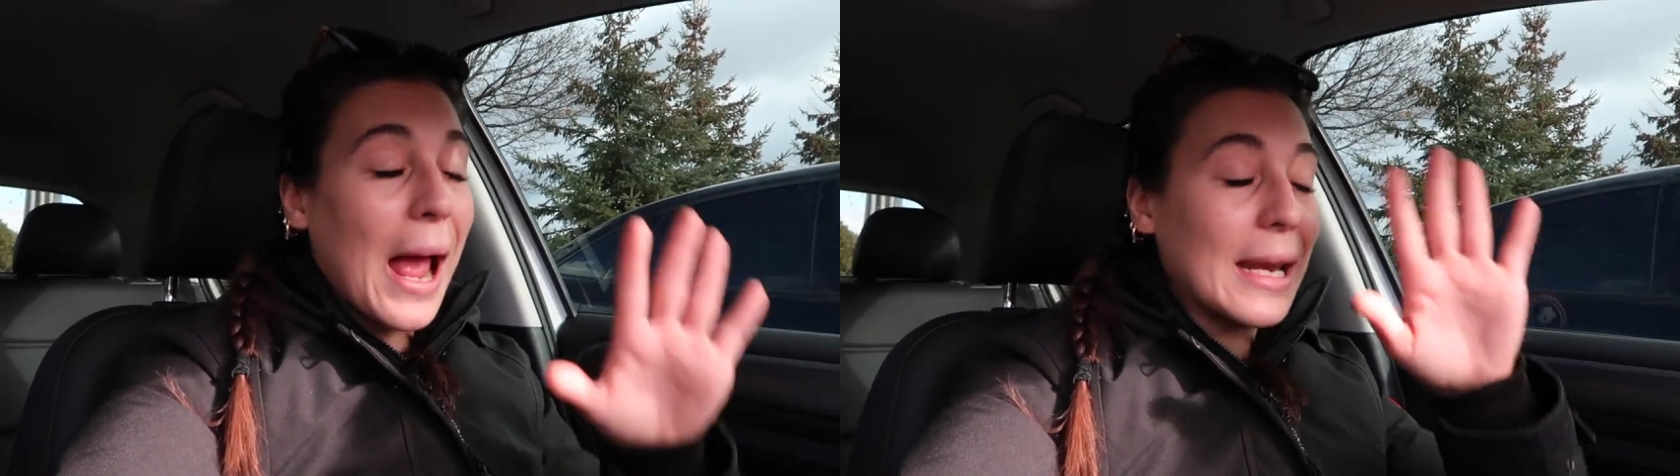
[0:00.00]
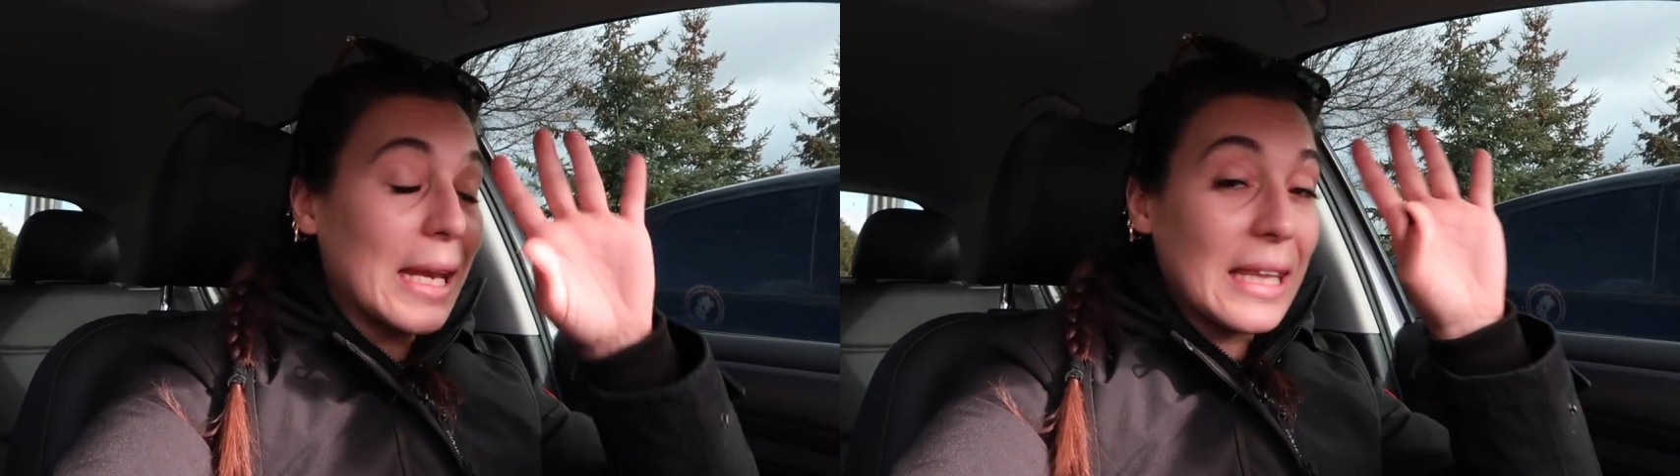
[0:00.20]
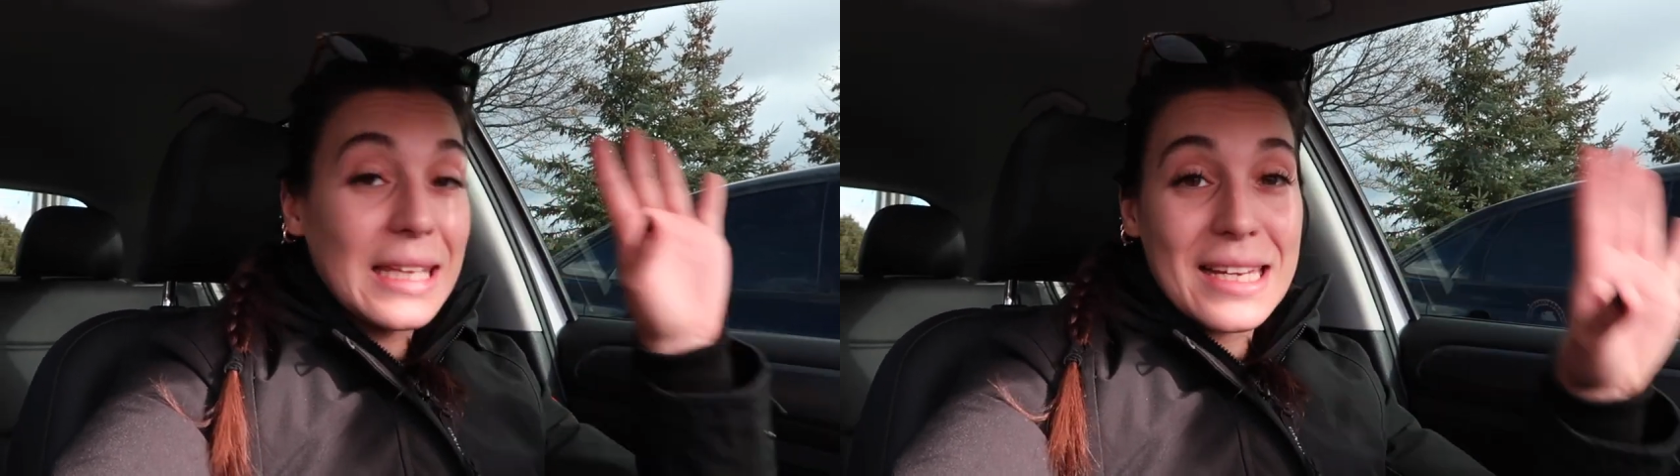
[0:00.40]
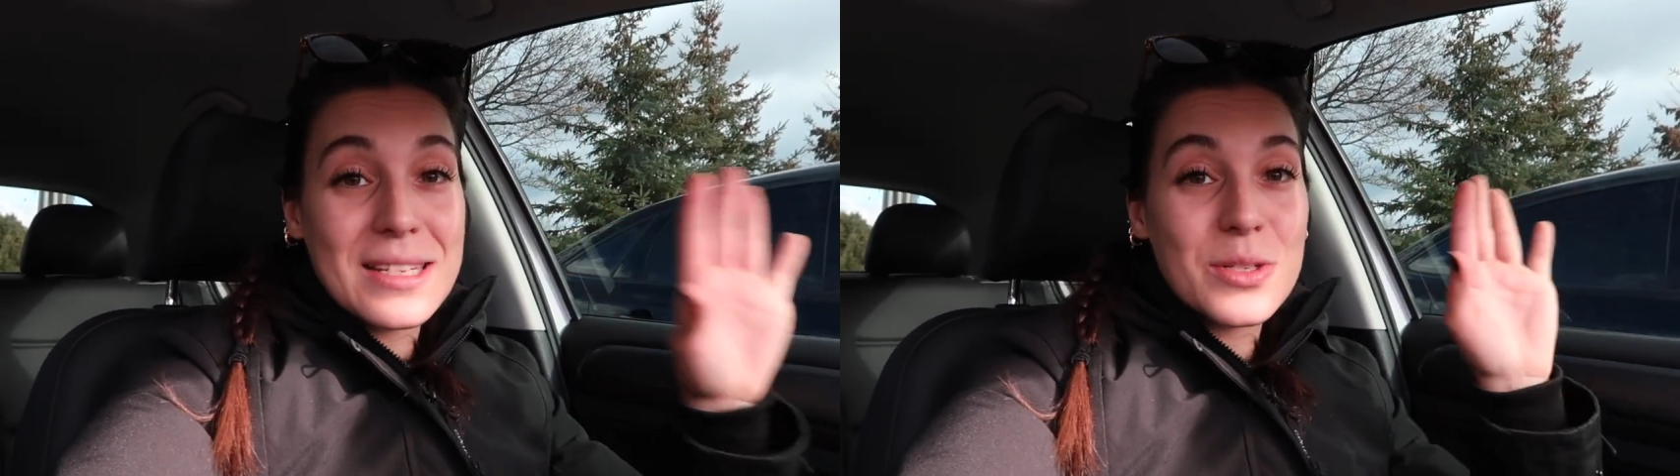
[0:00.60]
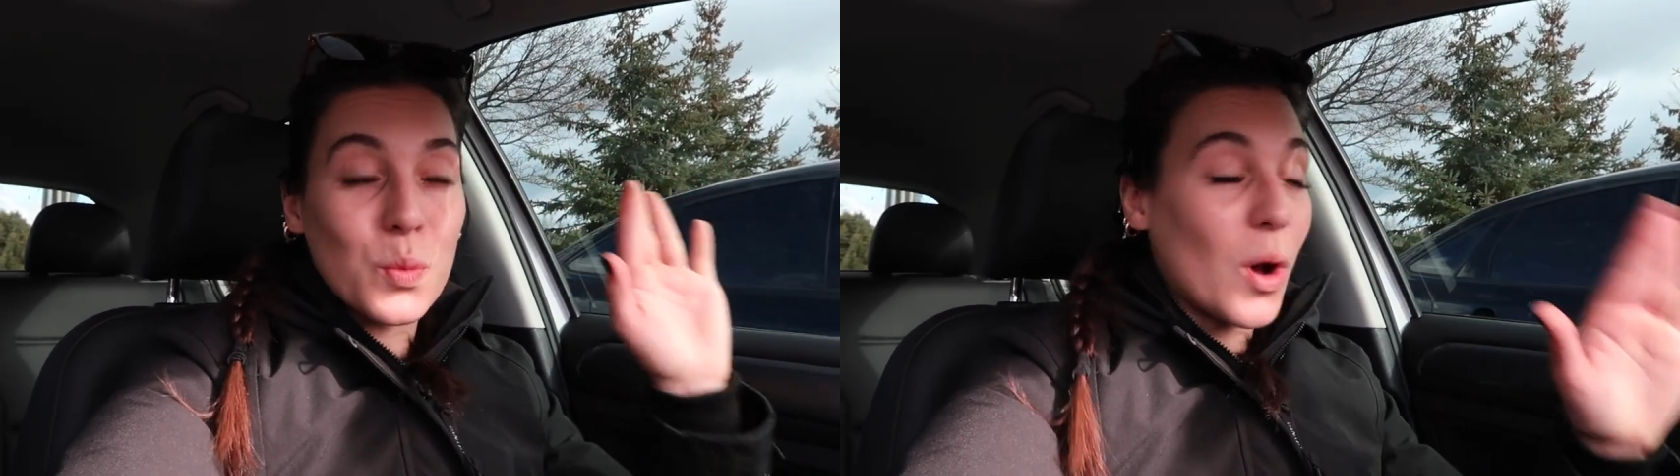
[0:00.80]
at
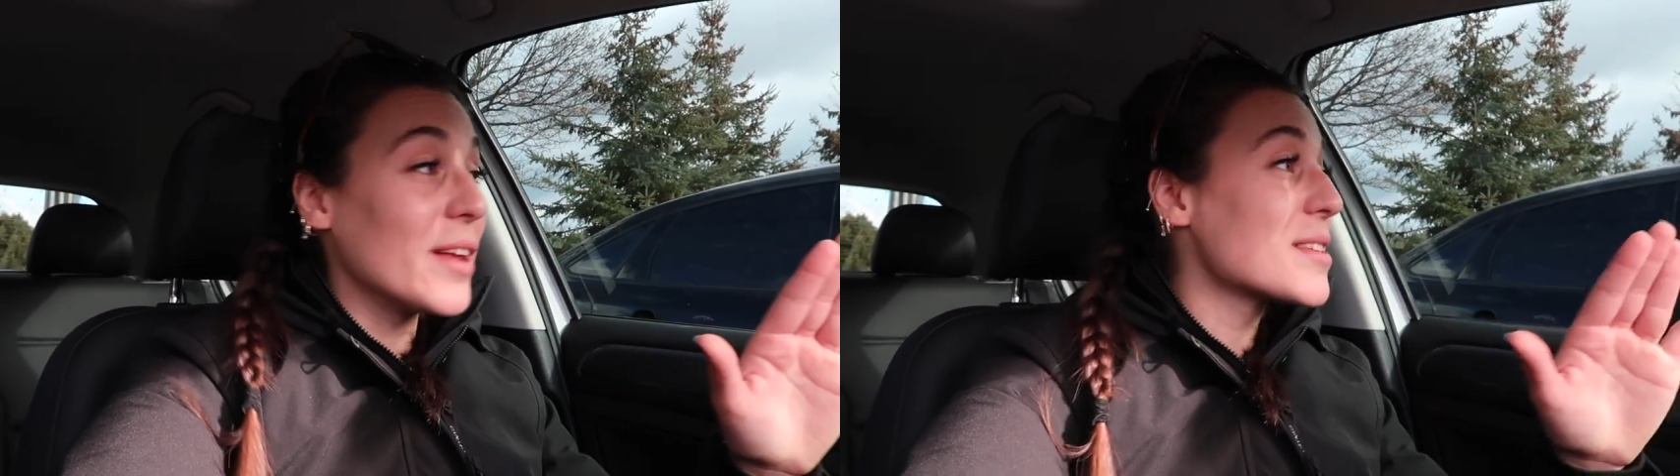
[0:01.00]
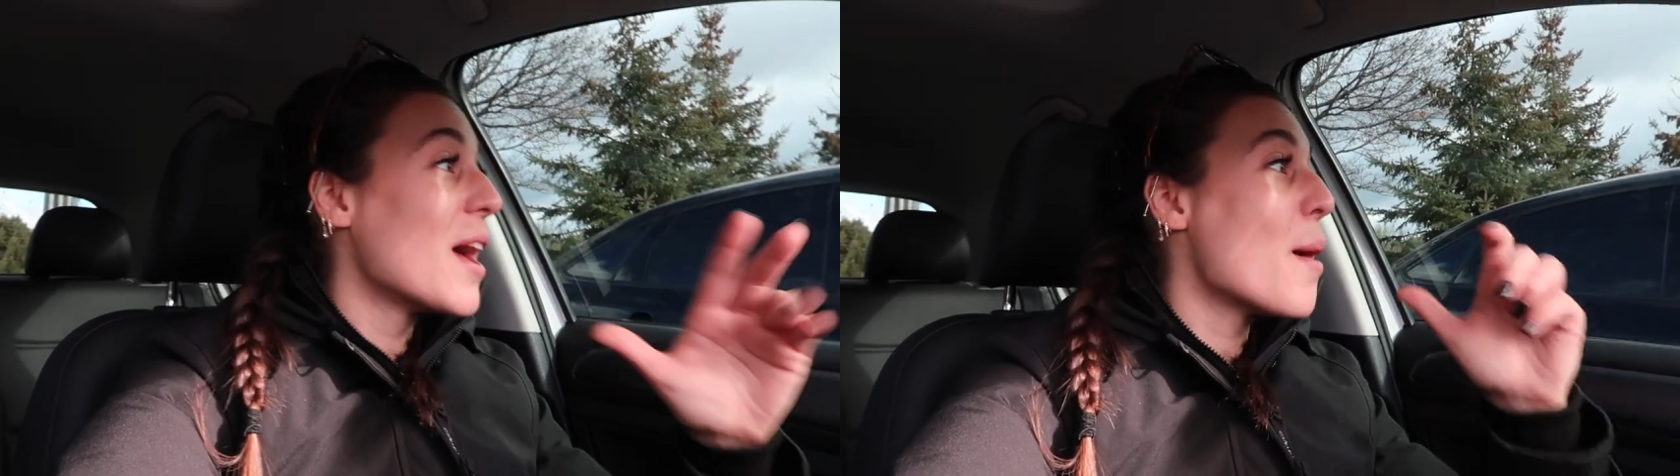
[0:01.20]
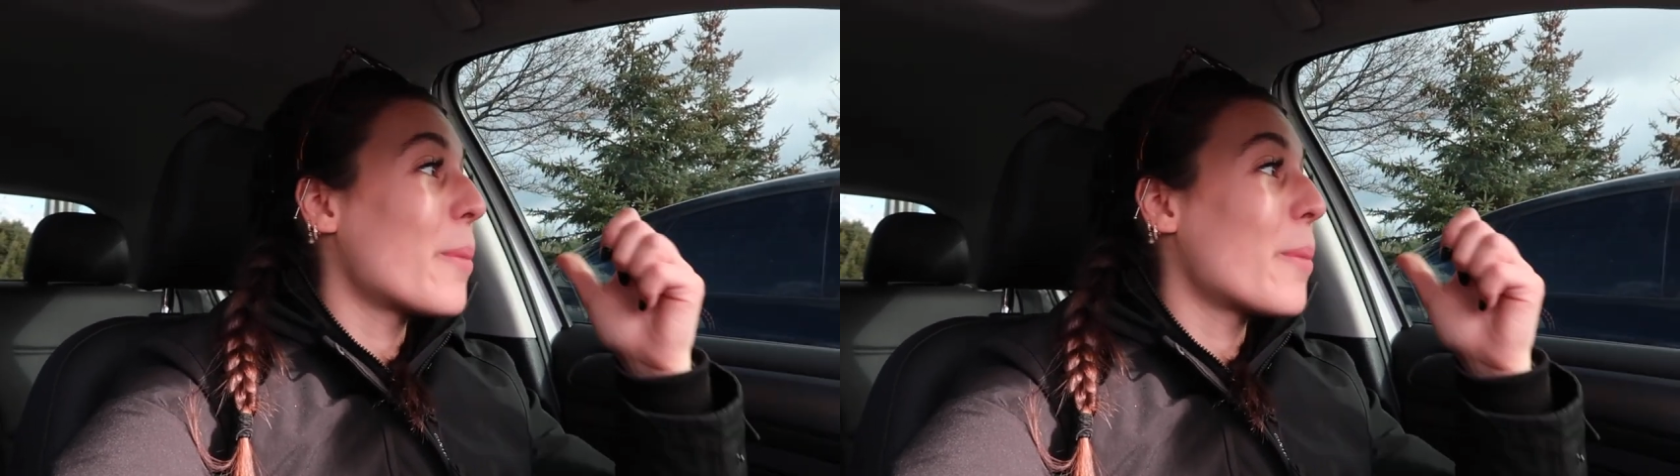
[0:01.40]
least once,